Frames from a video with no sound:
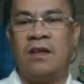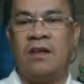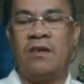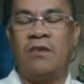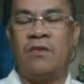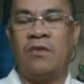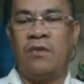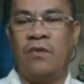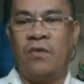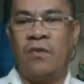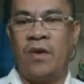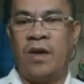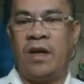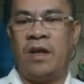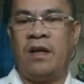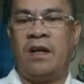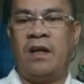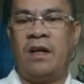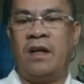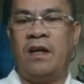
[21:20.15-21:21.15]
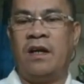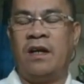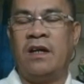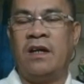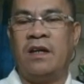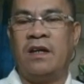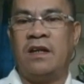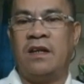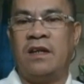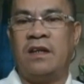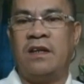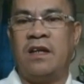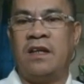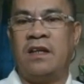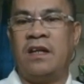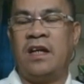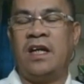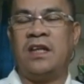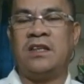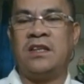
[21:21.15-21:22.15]
on where the
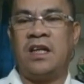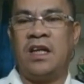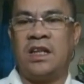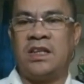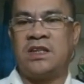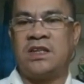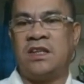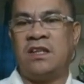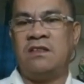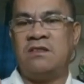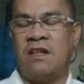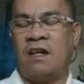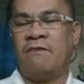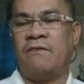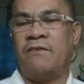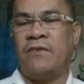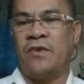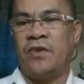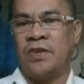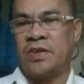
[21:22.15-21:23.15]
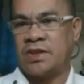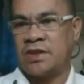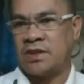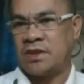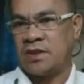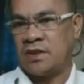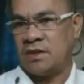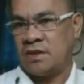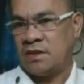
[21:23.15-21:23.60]
net external force